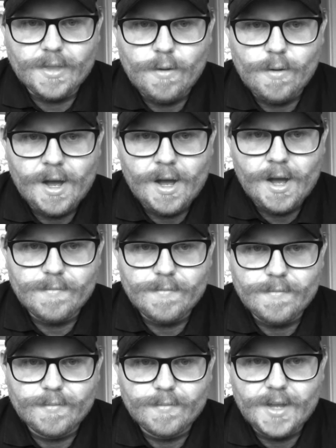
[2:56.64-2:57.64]
well,
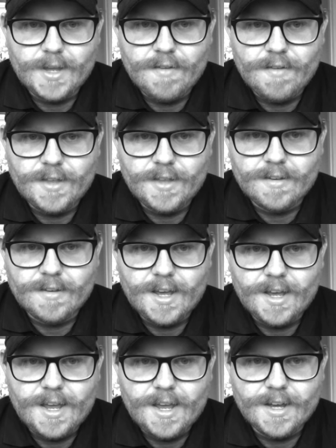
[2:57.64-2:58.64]
if there's
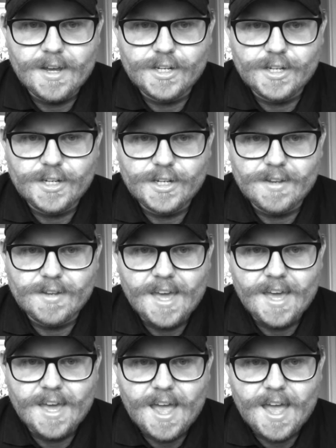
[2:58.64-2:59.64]
a chance to get
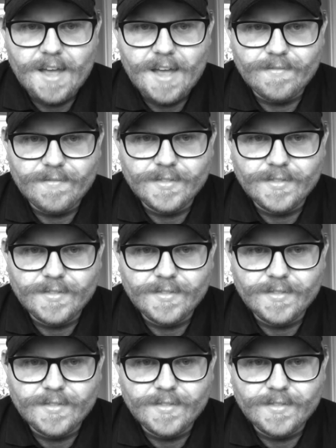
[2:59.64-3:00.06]
in the air,